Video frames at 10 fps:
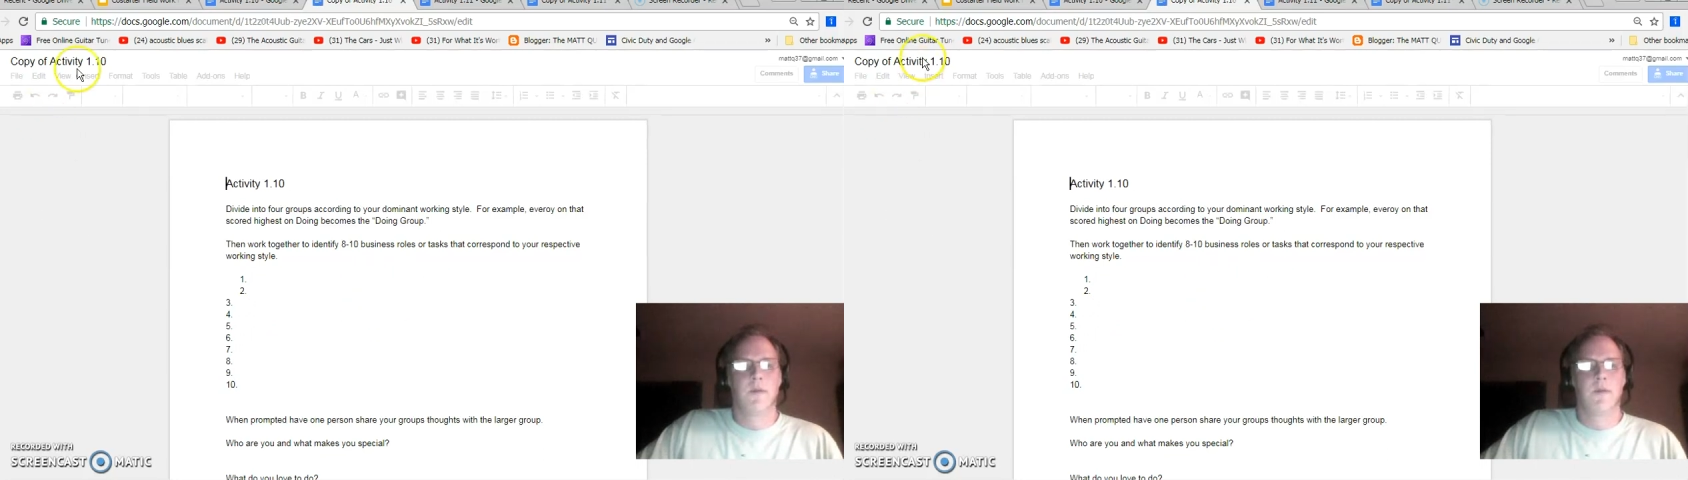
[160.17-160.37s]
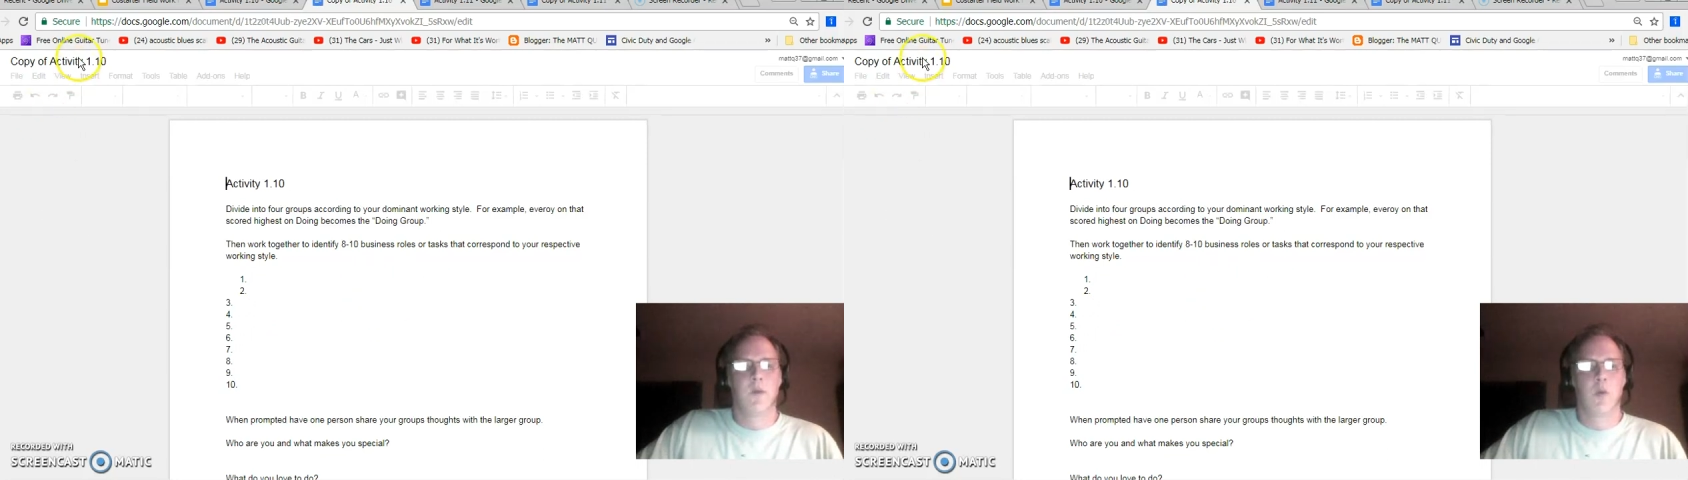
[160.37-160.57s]

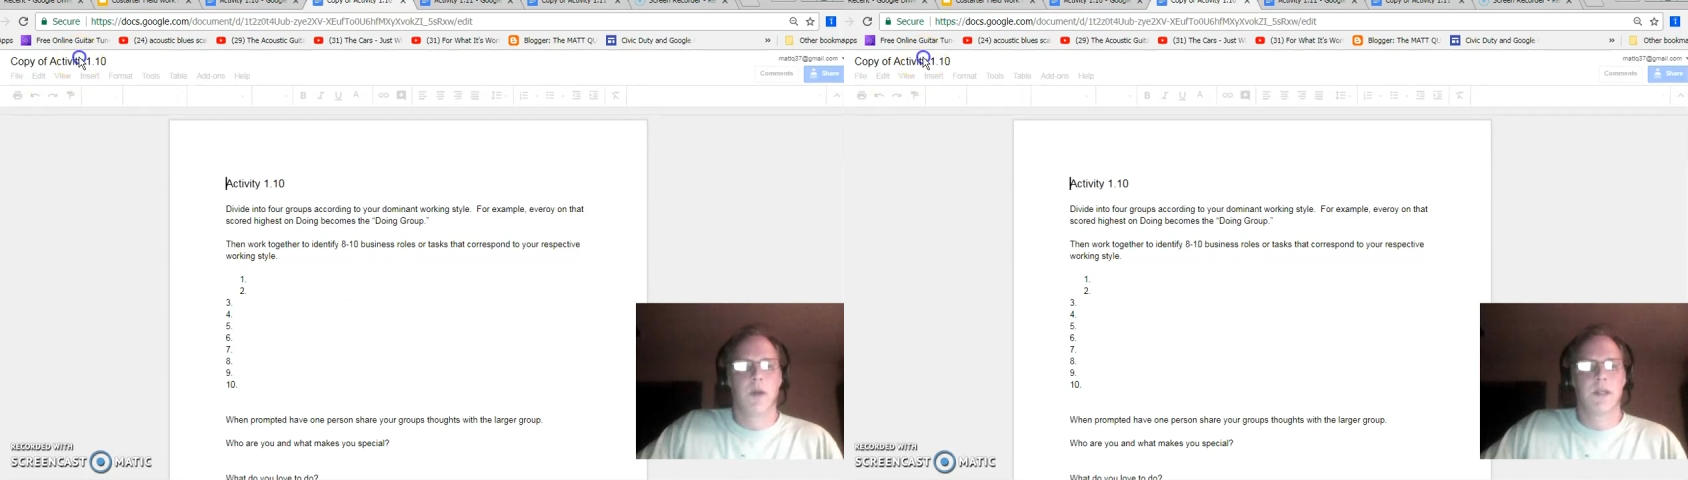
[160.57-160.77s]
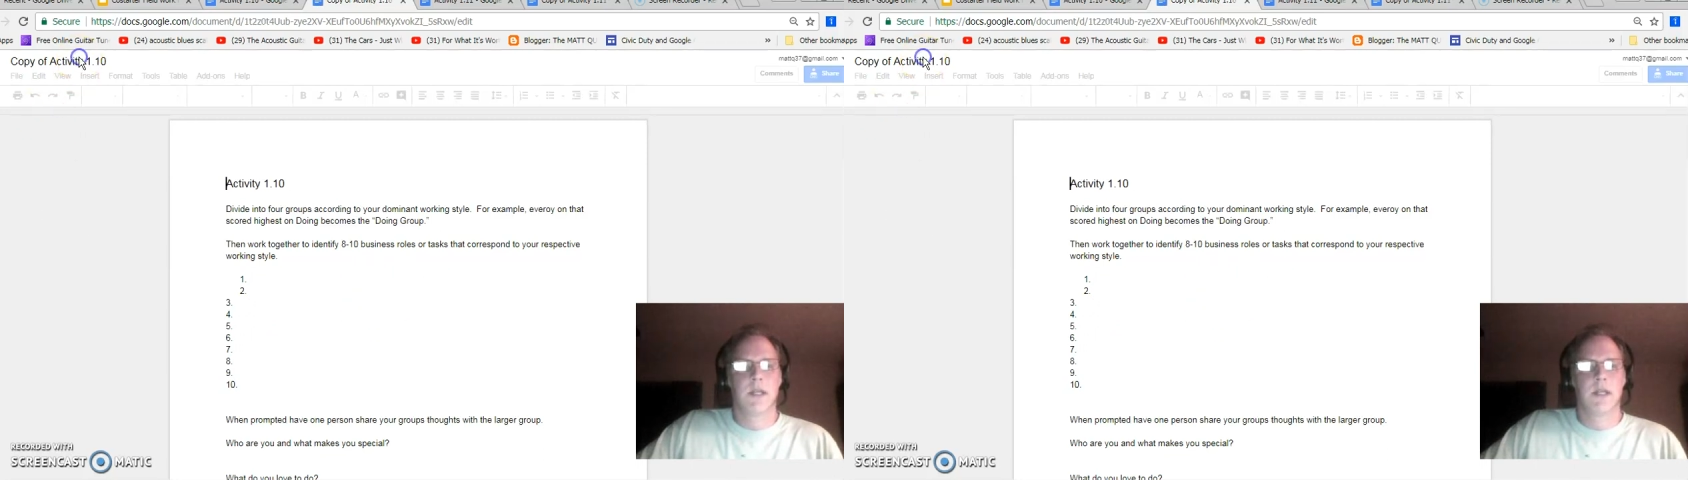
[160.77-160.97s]
If you want
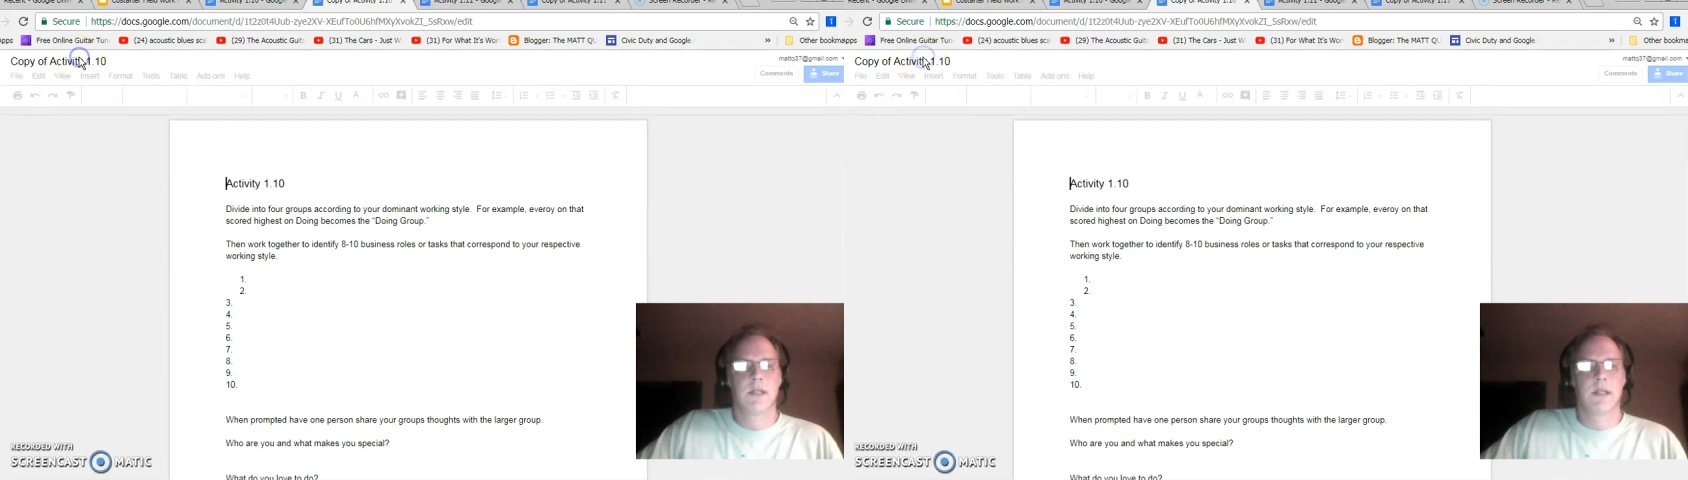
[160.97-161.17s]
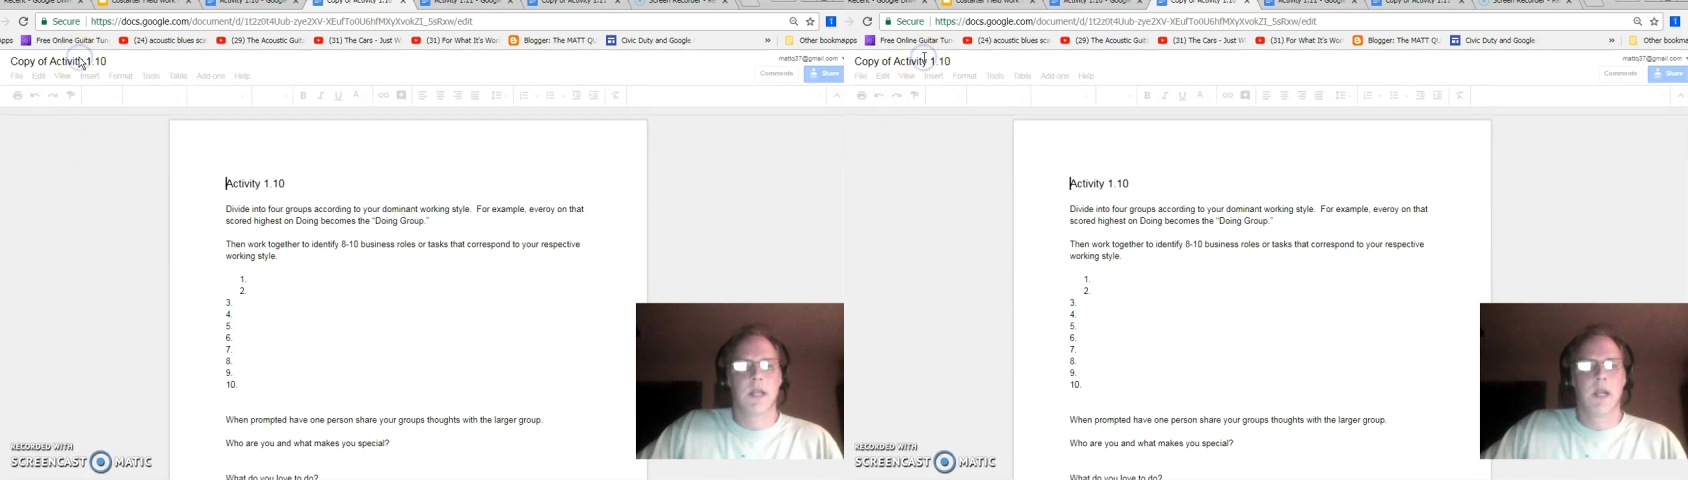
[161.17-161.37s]
to
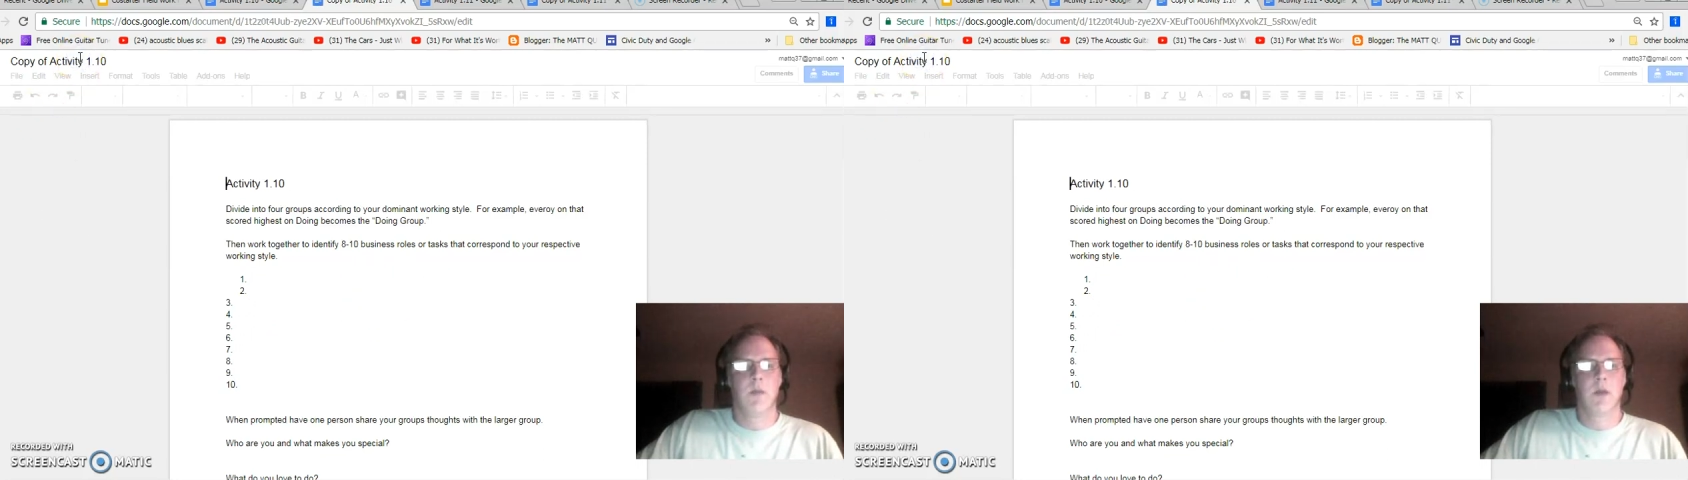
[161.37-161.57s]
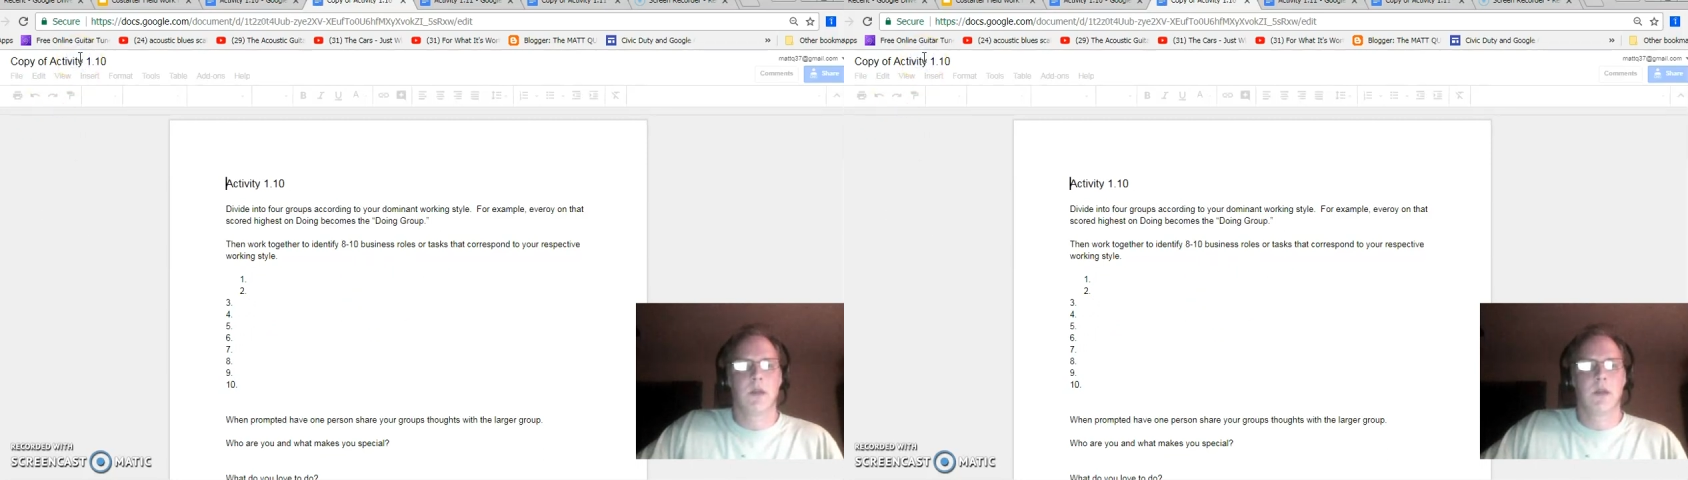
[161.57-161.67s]
change the name,